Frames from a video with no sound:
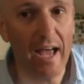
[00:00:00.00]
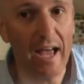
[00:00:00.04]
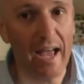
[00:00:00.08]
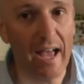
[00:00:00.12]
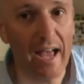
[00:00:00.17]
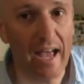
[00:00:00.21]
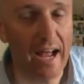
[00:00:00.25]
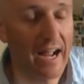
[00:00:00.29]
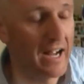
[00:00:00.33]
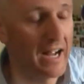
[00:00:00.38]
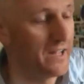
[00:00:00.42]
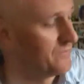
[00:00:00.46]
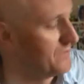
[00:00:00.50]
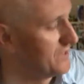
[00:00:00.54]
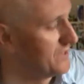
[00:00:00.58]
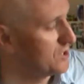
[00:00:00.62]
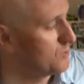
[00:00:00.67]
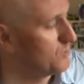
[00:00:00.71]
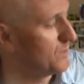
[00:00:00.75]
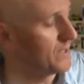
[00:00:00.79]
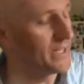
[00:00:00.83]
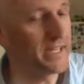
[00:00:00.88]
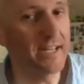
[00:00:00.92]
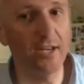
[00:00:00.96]
and
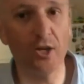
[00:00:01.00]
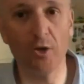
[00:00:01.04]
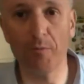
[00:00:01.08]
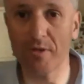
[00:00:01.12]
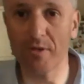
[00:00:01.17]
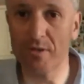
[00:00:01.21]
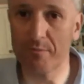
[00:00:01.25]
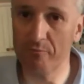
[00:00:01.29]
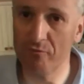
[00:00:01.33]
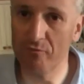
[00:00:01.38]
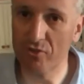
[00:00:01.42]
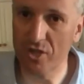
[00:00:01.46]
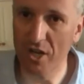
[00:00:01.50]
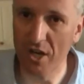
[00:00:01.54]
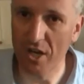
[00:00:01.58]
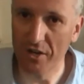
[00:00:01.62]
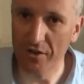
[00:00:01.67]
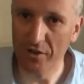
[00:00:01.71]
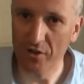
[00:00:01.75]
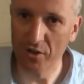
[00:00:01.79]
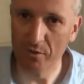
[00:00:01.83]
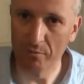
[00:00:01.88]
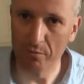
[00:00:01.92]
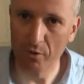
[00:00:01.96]
this week it will be
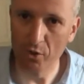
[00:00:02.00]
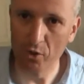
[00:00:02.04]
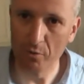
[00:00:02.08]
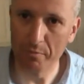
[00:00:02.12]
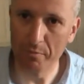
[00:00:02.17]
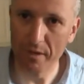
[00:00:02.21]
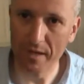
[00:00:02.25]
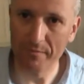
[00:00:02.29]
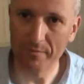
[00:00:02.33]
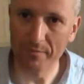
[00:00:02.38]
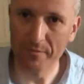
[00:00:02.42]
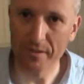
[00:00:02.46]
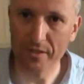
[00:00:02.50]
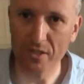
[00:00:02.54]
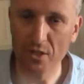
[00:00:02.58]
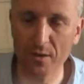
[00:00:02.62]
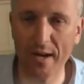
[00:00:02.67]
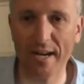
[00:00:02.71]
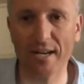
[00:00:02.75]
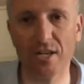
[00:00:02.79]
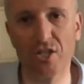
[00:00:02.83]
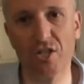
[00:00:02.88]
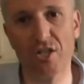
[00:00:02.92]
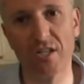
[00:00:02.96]
returned to the blue bin. So
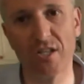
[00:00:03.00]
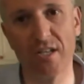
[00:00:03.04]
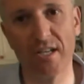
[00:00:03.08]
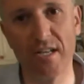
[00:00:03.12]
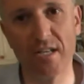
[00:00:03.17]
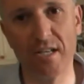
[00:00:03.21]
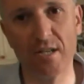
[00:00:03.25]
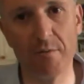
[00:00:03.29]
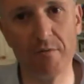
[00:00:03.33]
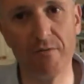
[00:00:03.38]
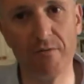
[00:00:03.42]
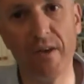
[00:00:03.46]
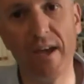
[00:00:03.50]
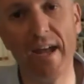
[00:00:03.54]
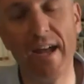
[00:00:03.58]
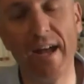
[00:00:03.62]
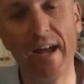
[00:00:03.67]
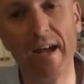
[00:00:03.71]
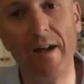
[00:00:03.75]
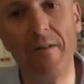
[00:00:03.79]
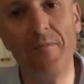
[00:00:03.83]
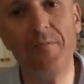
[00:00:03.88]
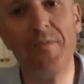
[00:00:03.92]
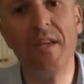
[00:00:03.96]
actually, to be
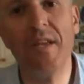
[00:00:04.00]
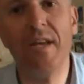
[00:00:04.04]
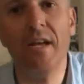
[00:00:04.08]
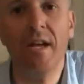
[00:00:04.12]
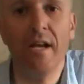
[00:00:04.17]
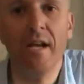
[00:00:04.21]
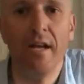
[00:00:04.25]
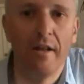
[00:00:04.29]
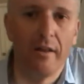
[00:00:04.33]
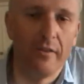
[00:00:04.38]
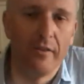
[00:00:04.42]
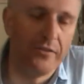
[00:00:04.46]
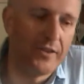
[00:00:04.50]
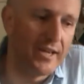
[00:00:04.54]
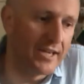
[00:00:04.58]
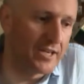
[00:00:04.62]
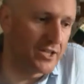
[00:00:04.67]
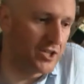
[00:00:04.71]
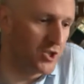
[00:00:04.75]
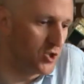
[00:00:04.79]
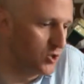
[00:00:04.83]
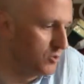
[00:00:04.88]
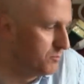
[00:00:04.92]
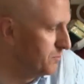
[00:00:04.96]
fair, there
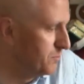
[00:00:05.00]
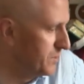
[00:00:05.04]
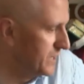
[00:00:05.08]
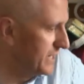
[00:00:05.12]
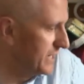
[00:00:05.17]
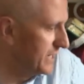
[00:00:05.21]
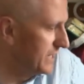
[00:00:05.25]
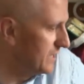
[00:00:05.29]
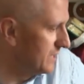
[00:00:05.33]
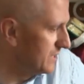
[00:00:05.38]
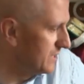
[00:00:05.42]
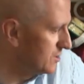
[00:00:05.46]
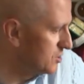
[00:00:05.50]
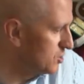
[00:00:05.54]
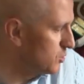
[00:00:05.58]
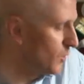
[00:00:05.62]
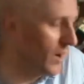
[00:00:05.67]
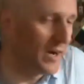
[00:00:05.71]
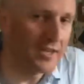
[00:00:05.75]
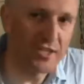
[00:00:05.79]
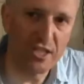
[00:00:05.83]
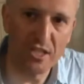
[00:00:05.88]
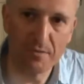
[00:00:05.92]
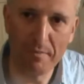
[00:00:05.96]
should be
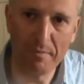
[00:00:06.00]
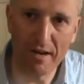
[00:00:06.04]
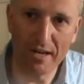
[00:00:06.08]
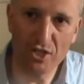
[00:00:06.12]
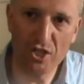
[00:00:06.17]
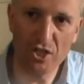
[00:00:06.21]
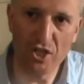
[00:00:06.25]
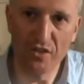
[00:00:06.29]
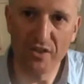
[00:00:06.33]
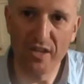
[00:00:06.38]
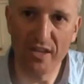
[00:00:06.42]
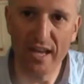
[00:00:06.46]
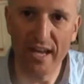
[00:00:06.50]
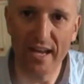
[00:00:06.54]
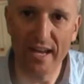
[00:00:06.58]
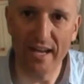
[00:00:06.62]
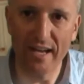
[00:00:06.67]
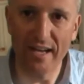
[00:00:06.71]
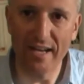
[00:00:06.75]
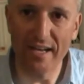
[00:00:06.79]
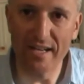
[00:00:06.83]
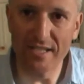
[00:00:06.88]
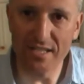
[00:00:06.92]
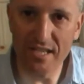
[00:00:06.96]
twice as much in
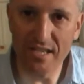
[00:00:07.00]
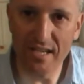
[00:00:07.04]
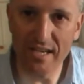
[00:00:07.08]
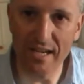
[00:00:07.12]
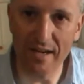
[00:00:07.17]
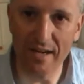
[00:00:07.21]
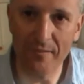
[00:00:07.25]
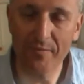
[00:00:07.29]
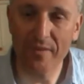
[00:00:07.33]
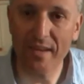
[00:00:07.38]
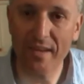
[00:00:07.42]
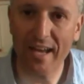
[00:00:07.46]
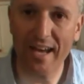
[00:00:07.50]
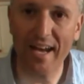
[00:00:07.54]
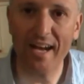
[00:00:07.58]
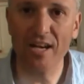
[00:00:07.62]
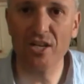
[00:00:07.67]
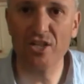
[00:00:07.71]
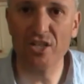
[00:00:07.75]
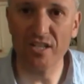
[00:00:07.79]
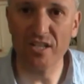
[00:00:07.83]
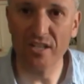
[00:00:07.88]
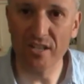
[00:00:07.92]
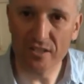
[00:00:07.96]
there as here.
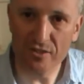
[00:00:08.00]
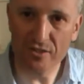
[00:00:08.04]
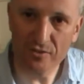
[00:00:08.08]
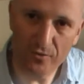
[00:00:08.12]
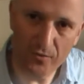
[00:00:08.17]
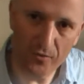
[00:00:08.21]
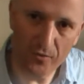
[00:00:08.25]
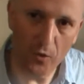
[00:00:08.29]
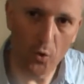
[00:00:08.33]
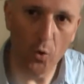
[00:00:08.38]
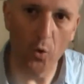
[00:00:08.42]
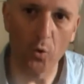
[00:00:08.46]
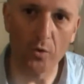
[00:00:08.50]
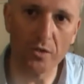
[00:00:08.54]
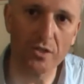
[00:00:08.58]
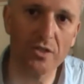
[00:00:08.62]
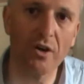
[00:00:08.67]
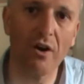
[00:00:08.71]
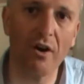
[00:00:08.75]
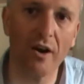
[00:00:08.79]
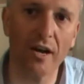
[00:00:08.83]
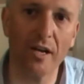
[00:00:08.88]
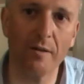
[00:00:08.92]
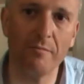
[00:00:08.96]
Actually, there's four
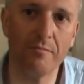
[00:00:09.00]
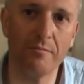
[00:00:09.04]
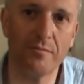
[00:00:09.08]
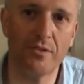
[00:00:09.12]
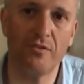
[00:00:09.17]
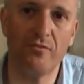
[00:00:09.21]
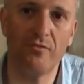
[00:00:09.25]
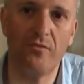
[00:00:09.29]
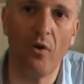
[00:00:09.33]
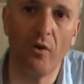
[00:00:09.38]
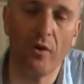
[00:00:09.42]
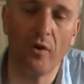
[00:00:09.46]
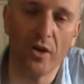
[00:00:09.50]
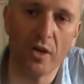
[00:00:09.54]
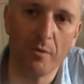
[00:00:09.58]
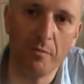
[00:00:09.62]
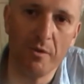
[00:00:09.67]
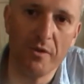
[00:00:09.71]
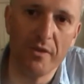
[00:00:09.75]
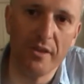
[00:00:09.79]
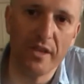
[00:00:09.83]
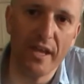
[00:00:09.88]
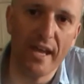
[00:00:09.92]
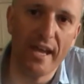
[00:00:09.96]
times the
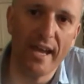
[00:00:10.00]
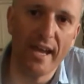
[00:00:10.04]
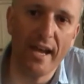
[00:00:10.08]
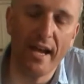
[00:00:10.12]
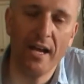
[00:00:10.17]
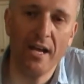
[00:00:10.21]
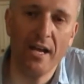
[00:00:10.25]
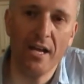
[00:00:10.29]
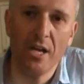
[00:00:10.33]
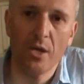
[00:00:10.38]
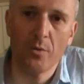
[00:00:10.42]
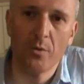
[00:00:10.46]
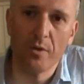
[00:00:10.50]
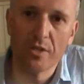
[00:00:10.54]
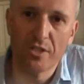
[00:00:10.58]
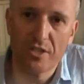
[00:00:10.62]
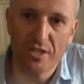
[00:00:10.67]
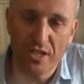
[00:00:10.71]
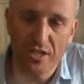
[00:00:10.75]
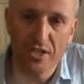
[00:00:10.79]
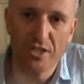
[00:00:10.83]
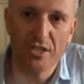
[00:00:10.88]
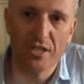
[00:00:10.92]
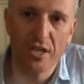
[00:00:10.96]
volume in there, which
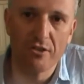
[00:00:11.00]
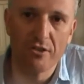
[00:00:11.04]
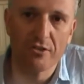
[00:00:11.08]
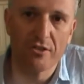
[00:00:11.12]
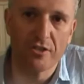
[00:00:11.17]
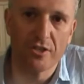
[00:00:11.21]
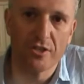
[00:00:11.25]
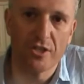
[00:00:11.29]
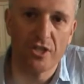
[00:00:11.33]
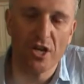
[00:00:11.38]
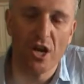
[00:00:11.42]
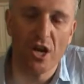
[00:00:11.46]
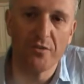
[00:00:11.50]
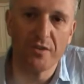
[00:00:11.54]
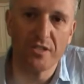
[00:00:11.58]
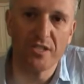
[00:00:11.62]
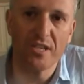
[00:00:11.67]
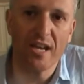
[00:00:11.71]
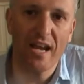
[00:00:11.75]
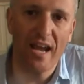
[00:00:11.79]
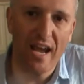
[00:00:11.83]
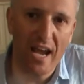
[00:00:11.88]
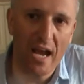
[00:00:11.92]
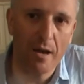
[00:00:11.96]
just goes to show
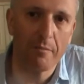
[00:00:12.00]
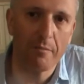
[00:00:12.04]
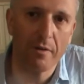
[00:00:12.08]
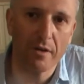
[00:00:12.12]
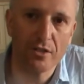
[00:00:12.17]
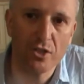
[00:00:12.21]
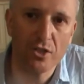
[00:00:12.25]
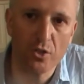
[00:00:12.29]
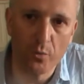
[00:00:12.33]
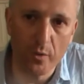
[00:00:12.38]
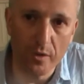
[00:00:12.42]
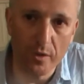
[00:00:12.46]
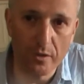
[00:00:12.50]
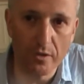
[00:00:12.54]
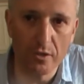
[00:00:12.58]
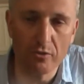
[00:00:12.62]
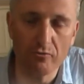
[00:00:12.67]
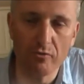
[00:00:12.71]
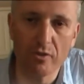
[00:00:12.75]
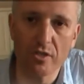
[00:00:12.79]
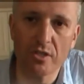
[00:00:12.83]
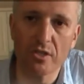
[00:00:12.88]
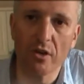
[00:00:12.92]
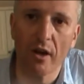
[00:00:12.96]
just how much we
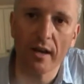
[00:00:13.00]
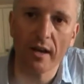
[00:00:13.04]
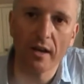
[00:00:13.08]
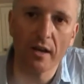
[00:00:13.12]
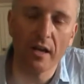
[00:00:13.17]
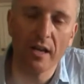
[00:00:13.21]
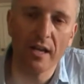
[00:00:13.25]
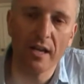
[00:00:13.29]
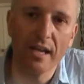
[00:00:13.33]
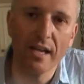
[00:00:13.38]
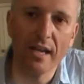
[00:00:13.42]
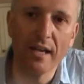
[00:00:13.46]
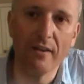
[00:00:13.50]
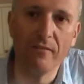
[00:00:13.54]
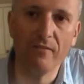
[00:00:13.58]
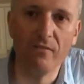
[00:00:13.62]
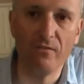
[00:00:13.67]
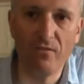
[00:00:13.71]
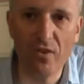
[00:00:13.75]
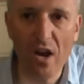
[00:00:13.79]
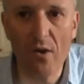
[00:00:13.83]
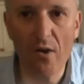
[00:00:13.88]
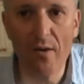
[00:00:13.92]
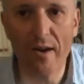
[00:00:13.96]
do recycle here.
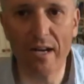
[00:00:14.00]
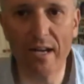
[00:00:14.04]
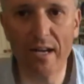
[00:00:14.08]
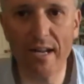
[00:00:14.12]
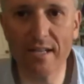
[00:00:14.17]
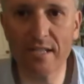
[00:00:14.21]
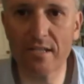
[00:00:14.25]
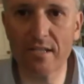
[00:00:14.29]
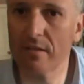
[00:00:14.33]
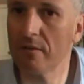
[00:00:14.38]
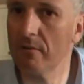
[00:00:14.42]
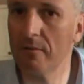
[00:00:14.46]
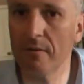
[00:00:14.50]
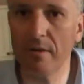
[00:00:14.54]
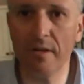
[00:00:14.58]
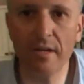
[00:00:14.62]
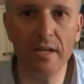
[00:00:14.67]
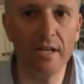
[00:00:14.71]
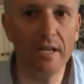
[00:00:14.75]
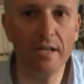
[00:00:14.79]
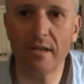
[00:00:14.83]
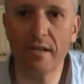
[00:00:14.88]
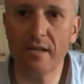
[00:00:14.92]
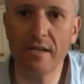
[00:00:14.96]
Very
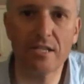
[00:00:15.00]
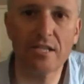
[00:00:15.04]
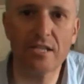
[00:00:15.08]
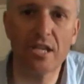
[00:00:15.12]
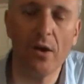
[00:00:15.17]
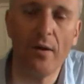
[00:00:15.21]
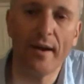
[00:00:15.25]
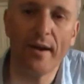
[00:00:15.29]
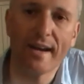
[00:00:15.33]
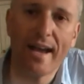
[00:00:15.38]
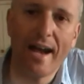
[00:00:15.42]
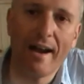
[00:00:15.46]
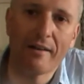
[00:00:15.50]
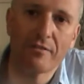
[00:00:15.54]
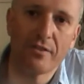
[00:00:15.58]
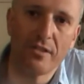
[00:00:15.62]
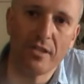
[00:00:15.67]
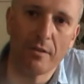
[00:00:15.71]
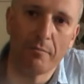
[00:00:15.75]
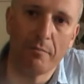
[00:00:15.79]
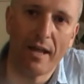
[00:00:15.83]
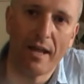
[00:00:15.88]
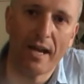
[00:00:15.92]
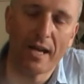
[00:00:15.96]
little is going out
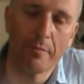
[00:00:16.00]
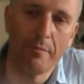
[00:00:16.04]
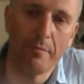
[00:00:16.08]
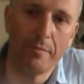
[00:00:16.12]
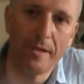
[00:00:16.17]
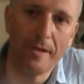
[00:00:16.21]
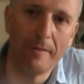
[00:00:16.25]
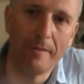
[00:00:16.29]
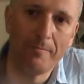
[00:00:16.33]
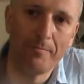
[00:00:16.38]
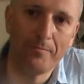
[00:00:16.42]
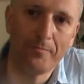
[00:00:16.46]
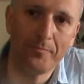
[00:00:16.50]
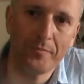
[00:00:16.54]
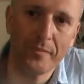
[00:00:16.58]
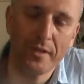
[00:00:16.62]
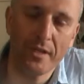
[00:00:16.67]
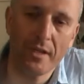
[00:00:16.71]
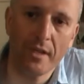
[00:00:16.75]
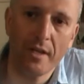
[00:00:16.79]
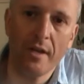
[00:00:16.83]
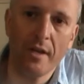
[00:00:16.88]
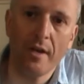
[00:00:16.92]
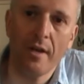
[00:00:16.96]
in the black bin.
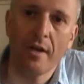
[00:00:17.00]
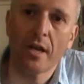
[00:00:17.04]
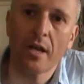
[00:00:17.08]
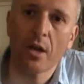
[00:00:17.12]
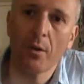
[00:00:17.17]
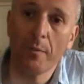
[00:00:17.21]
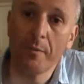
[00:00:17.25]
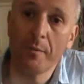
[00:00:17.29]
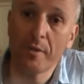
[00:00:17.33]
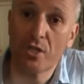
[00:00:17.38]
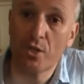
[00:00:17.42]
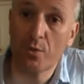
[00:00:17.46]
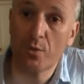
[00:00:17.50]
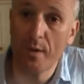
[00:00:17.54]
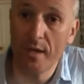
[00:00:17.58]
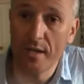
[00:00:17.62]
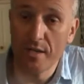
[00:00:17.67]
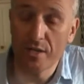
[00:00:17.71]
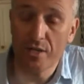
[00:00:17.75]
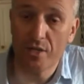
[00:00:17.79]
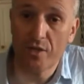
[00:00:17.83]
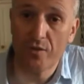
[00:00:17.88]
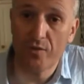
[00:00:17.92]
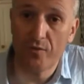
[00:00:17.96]
Now when we
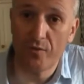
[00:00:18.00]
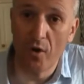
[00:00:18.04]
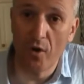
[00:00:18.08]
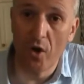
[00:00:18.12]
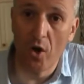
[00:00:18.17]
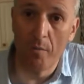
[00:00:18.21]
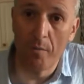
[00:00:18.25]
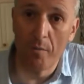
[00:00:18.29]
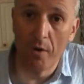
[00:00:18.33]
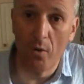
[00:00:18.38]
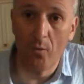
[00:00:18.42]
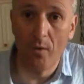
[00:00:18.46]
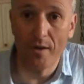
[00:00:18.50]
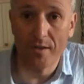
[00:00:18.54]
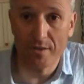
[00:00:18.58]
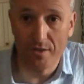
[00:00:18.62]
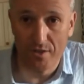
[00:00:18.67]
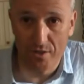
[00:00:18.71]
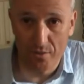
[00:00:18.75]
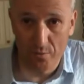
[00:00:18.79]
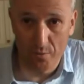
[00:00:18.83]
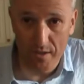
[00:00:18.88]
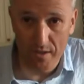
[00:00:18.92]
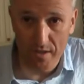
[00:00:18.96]
switched from
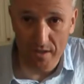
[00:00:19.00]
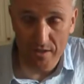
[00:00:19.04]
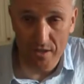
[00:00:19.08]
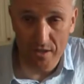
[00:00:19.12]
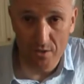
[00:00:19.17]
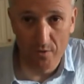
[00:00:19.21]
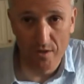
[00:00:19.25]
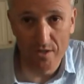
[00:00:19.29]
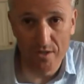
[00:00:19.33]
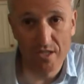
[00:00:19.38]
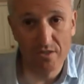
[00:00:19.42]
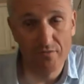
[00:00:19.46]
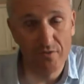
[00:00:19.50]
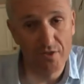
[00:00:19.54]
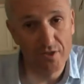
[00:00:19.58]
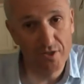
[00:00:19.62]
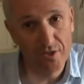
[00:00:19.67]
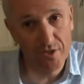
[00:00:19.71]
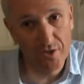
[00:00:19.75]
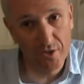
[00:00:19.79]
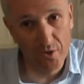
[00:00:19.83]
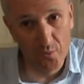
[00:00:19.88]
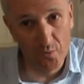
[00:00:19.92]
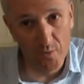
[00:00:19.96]
once a week to once every
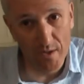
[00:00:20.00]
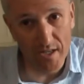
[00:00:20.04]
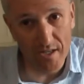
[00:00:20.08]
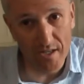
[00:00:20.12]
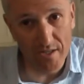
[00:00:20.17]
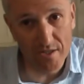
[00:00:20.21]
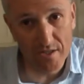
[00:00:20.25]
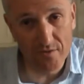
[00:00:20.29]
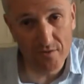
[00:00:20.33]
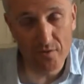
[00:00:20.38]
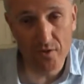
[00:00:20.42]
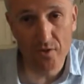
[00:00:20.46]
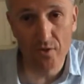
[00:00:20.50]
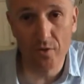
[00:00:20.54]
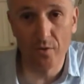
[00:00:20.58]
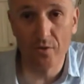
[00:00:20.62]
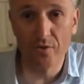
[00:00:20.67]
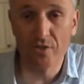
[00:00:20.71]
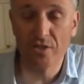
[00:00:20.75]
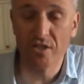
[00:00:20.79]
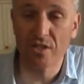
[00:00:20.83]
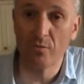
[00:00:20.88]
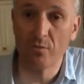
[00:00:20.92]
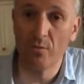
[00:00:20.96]
two weeks, of
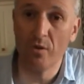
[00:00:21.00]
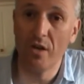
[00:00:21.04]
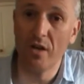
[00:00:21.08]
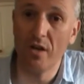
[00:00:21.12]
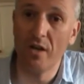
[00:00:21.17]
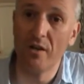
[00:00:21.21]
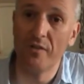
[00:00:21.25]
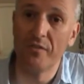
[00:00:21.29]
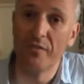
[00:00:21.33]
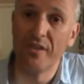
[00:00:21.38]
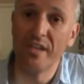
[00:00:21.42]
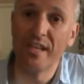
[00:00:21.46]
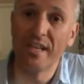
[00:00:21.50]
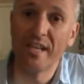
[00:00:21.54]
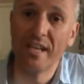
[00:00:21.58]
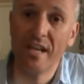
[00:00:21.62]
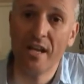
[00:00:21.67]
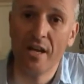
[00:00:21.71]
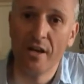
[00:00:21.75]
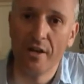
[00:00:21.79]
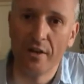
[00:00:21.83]
course there were the